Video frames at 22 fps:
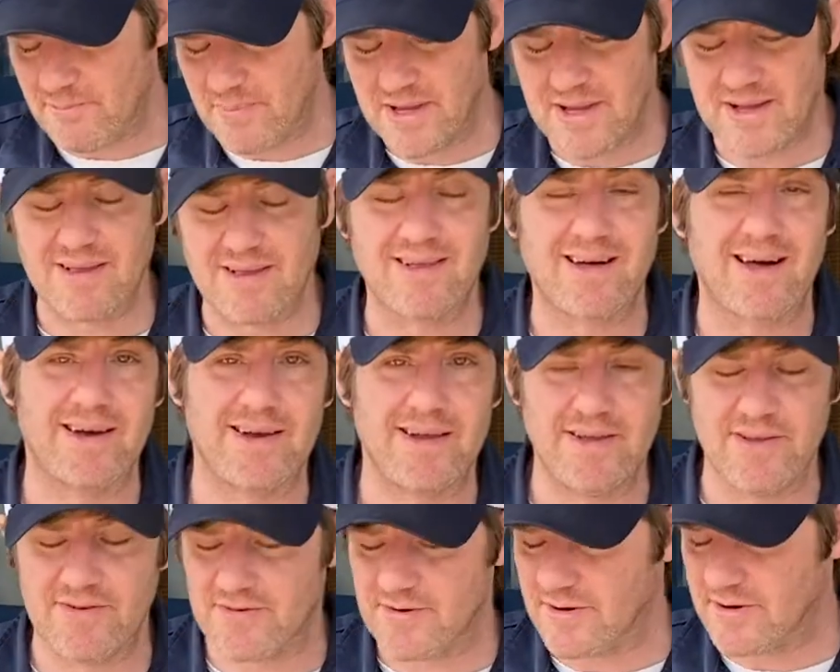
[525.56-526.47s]
being a lot
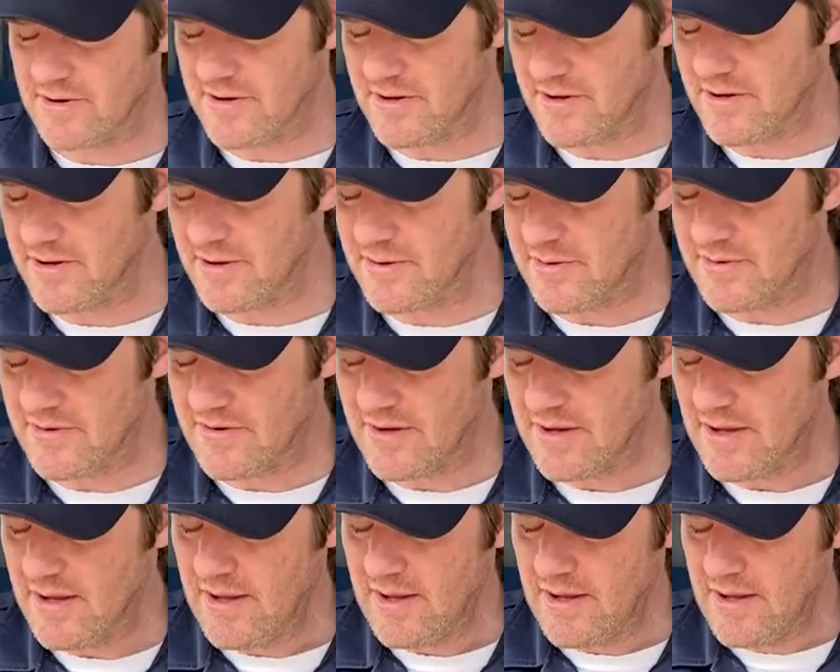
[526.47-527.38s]
easier to use.
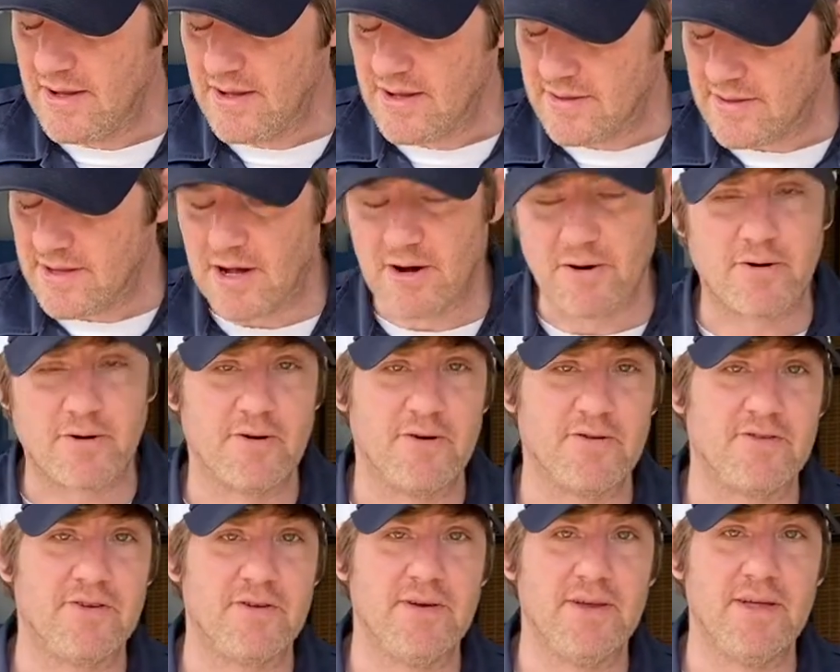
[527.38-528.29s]
Now, of
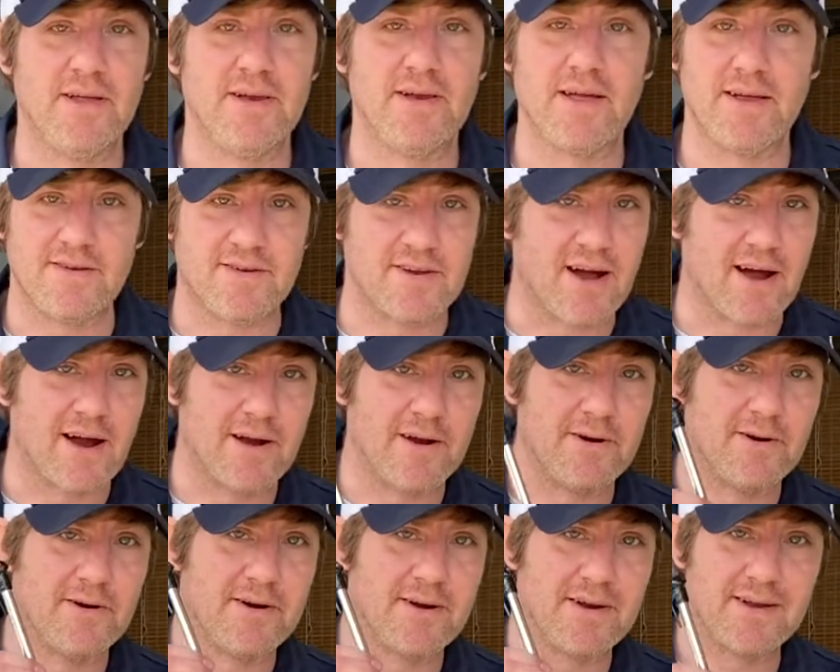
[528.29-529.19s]
course, you need a
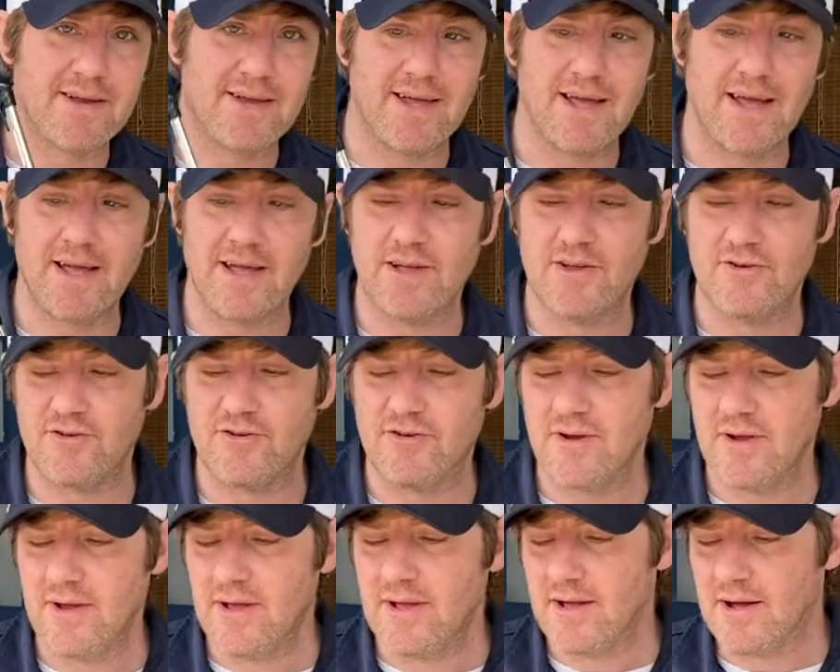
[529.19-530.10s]
tire gauge.
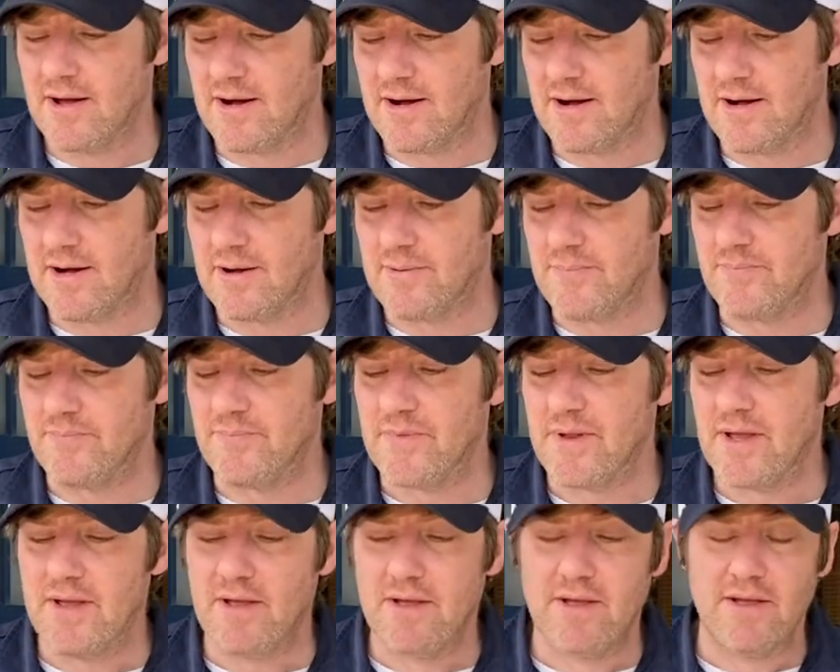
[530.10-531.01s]

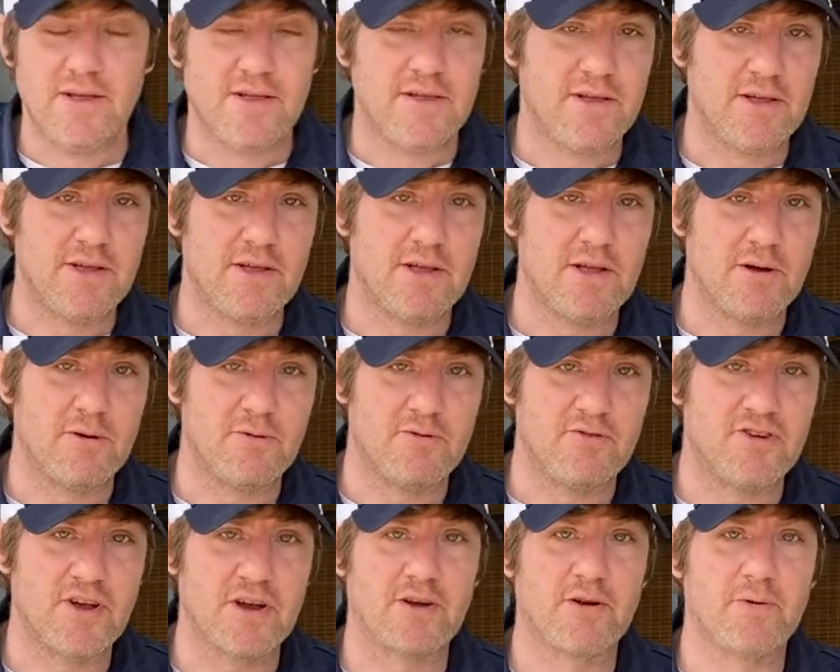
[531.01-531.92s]

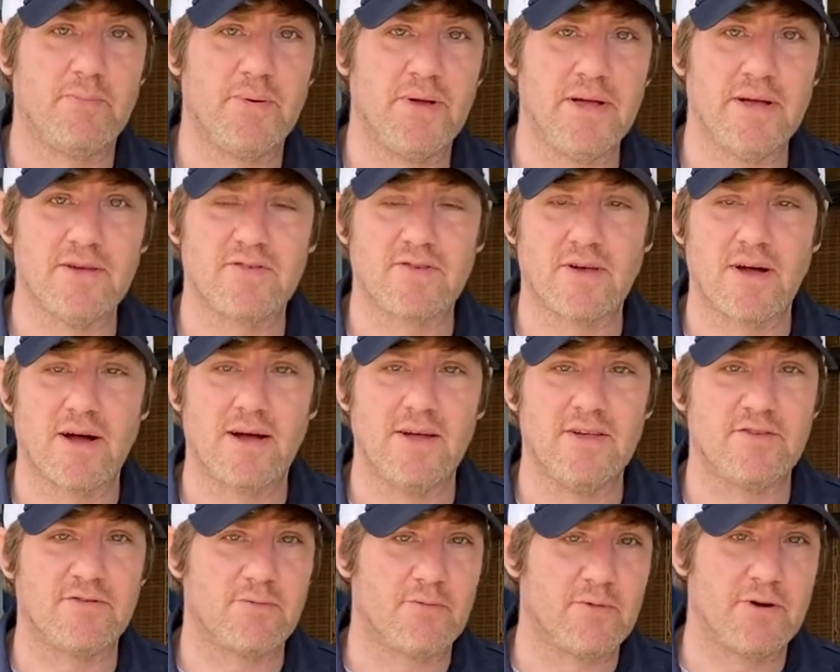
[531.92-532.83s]
Check your
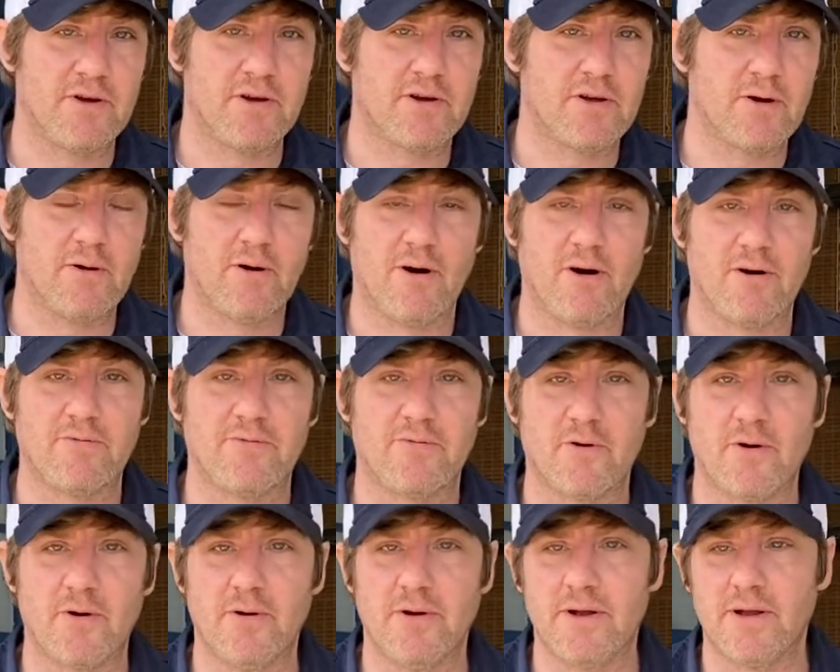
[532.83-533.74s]
PSIs. When you go
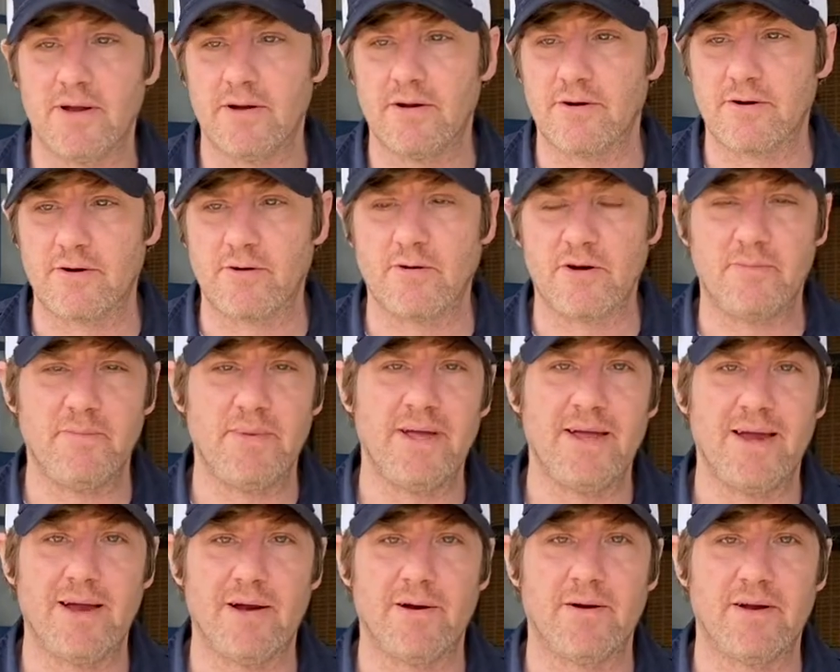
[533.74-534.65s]
off-roading, you're going to
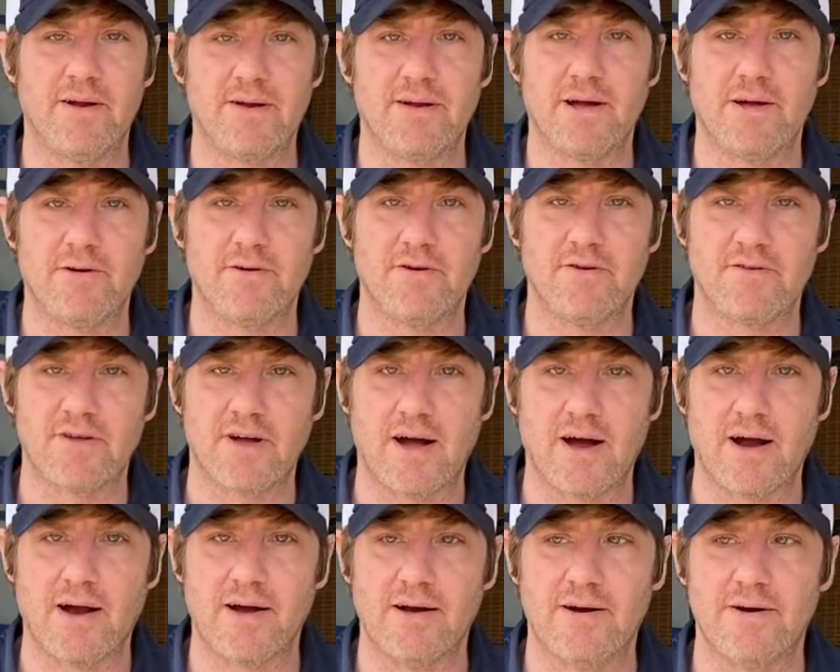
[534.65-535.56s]
be airing down your
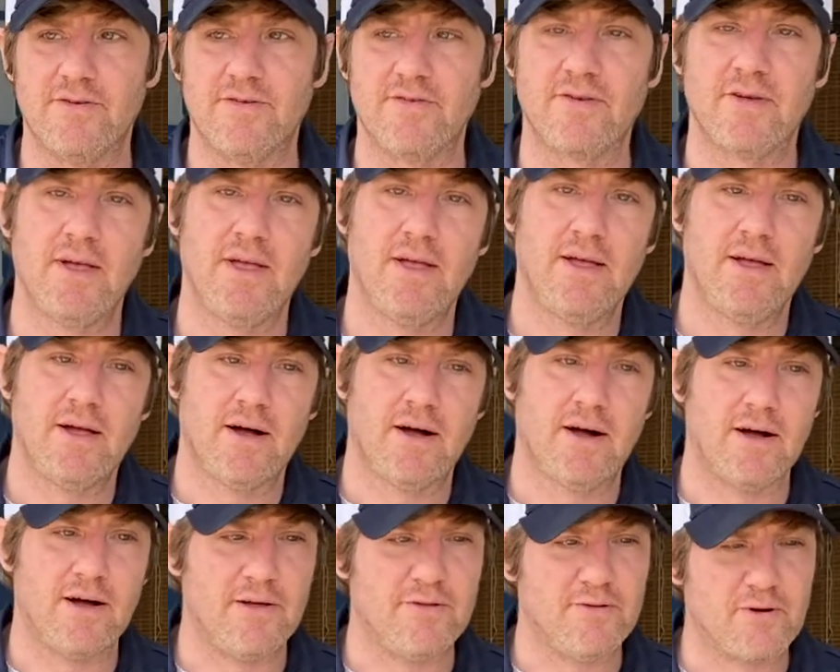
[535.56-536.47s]
tires.
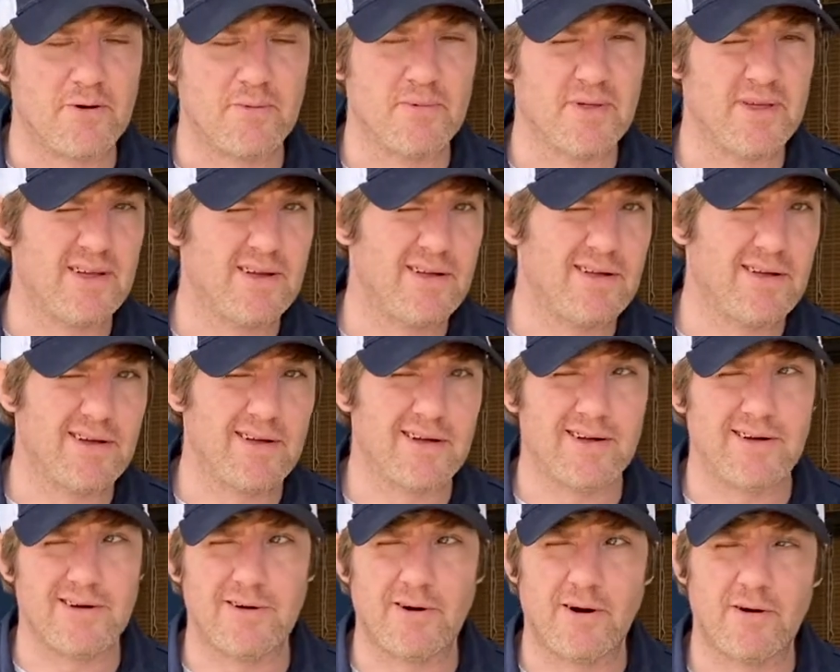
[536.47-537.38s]
Normally
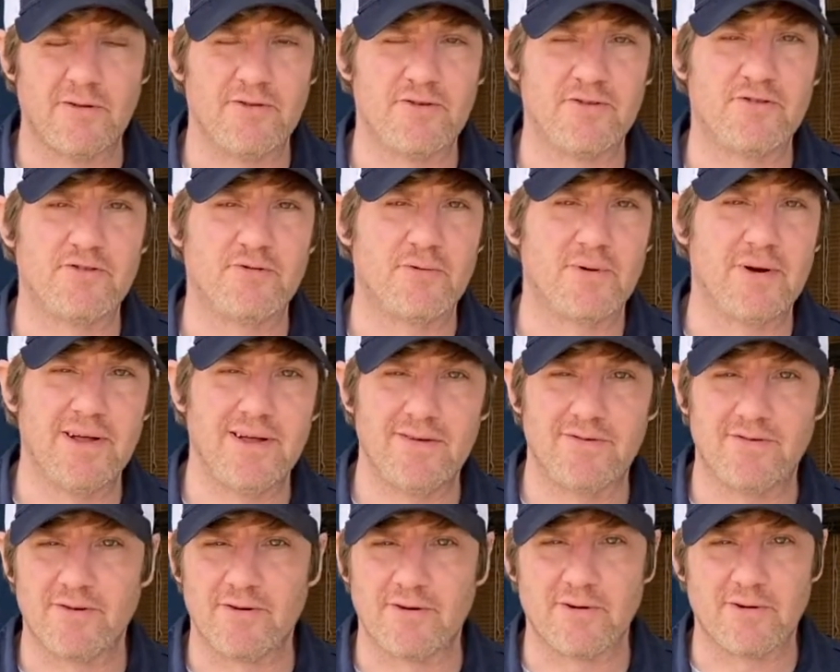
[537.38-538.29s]
on the
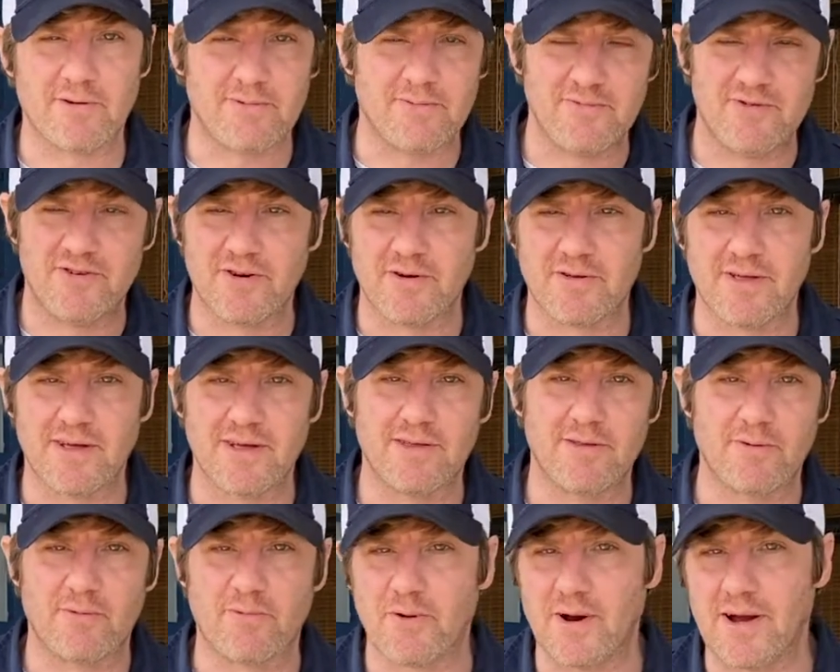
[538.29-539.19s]
streets, you're generally in
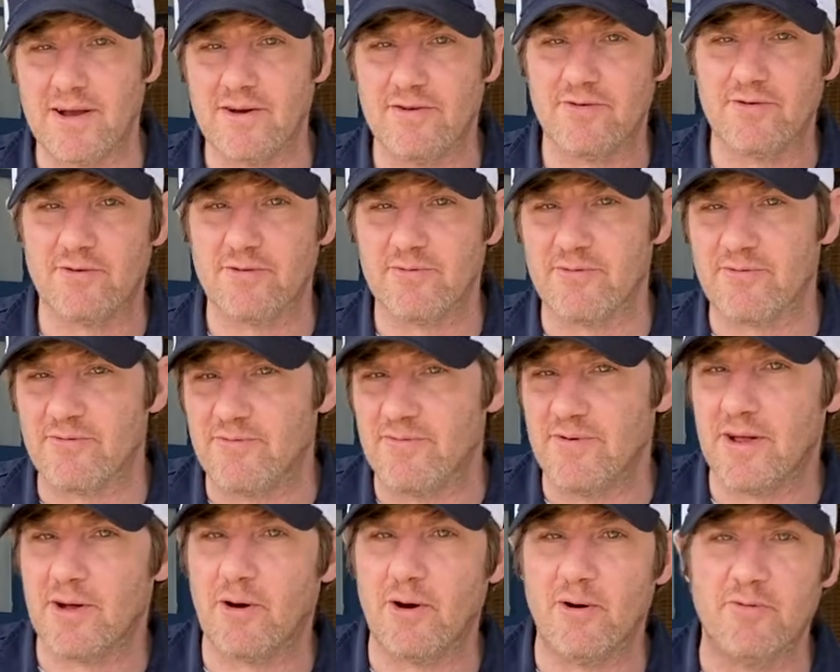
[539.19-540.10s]
the range of
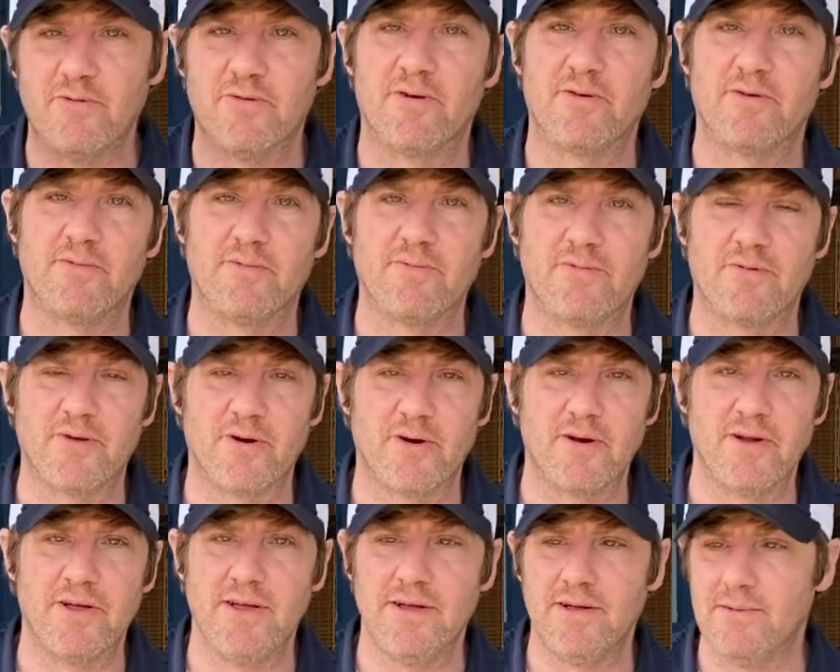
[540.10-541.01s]
over
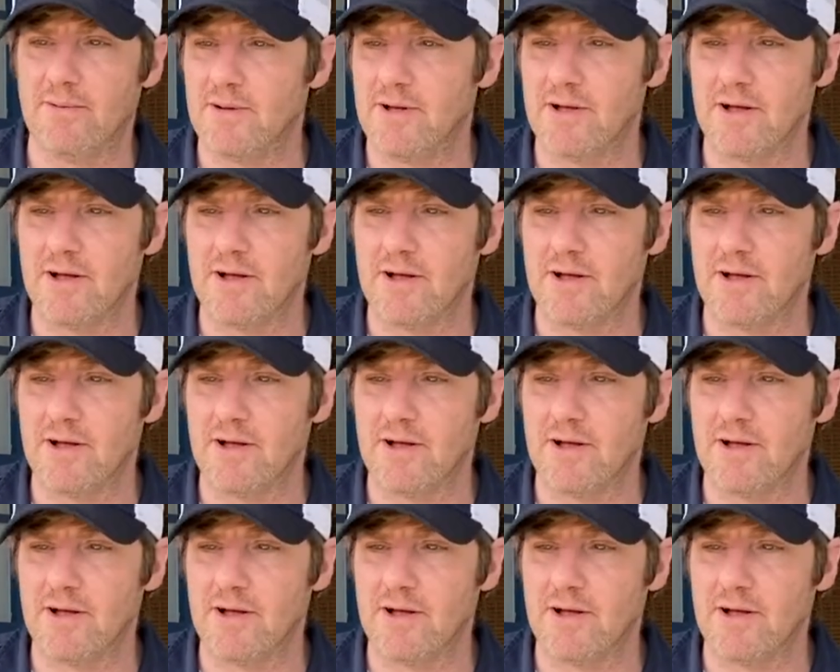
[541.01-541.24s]
30